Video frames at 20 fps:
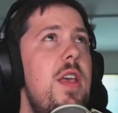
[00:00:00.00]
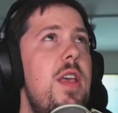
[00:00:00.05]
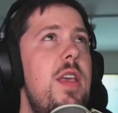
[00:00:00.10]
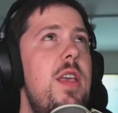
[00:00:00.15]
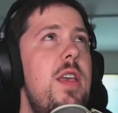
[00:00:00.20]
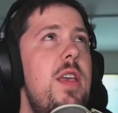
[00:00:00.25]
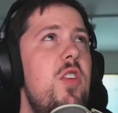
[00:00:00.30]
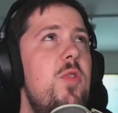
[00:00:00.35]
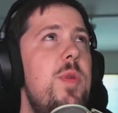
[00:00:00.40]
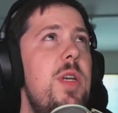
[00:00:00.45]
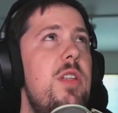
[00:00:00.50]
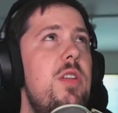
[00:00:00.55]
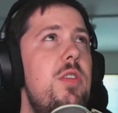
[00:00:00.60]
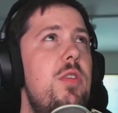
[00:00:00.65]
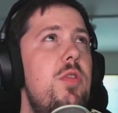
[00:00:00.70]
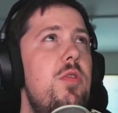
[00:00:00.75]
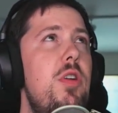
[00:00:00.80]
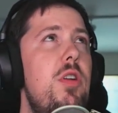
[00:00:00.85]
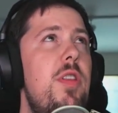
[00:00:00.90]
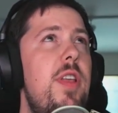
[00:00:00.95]
he expects
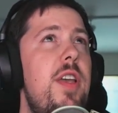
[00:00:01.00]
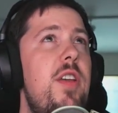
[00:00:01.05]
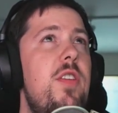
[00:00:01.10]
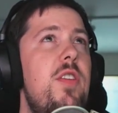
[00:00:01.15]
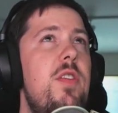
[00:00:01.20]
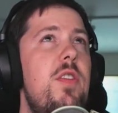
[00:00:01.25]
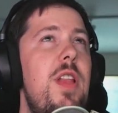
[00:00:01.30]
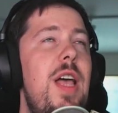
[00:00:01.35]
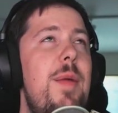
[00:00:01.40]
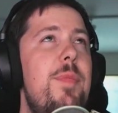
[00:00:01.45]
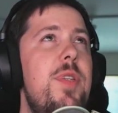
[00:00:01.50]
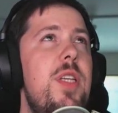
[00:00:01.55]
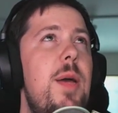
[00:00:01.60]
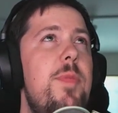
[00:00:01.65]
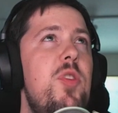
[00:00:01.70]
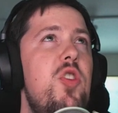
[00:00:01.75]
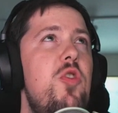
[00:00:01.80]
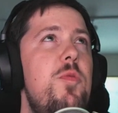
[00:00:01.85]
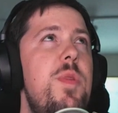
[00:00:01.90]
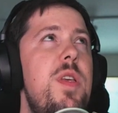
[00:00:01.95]
Lunar Lake's
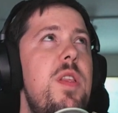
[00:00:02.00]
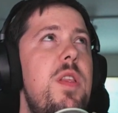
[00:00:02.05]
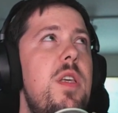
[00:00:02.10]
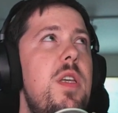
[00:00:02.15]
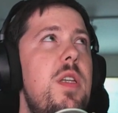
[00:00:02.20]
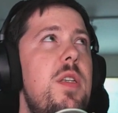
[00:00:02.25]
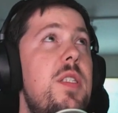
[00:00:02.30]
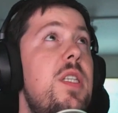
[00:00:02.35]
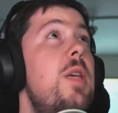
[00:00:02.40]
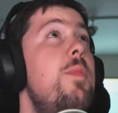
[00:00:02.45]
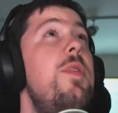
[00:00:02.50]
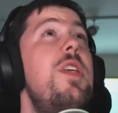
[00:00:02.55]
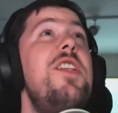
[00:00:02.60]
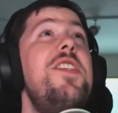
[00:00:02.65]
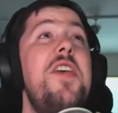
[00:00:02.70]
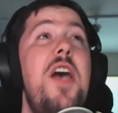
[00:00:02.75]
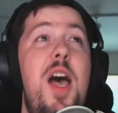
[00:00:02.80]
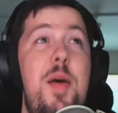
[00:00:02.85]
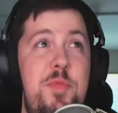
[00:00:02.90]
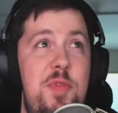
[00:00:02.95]
laptops to be the tippy
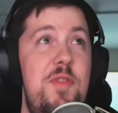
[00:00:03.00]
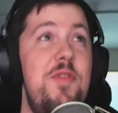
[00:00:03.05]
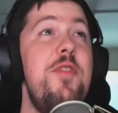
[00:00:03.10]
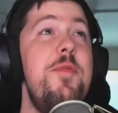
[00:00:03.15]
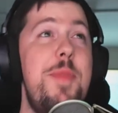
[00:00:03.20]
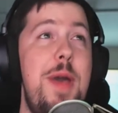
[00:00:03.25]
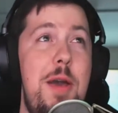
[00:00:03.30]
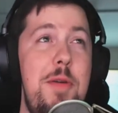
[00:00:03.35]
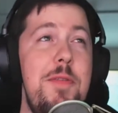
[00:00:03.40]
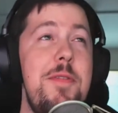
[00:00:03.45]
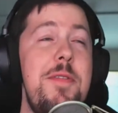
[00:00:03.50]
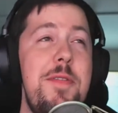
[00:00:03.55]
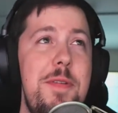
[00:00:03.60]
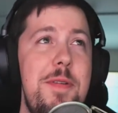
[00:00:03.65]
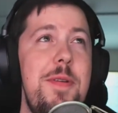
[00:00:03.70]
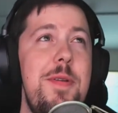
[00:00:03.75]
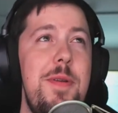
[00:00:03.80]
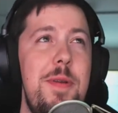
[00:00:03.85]
top of the mountain.